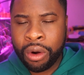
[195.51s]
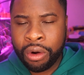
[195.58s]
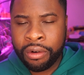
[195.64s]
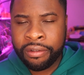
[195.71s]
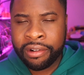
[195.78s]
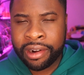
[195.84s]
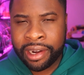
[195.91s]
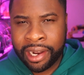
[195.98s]

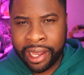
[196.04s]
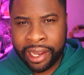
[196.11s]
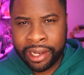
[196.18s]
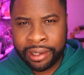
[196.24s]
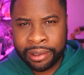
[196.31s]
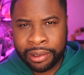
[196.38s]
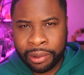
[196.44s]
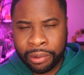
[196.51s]

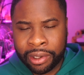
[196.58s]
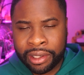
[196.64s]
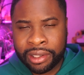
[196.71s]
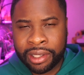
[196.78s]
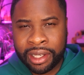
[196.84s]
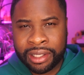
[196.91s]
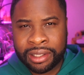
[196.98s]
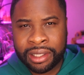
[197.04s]
overnight so it
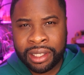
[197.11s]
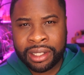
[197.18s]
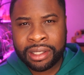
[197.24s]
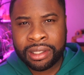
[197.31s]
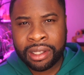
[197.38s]
doesn't